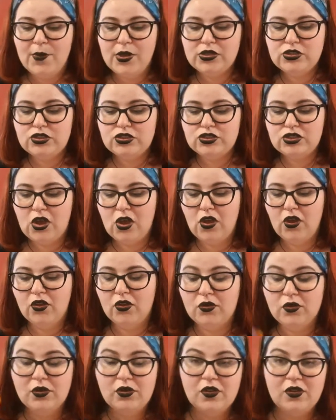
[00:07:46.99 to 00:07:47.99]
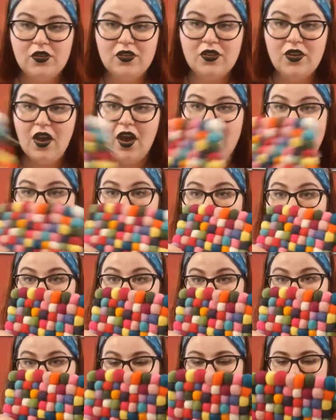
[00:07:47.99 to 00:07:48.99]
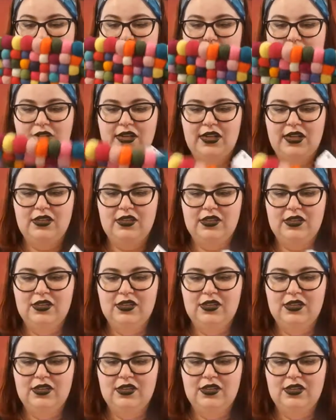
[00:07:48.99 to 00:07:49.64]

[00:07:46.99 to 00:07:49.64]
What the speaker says: So I'm gonna keep that on it.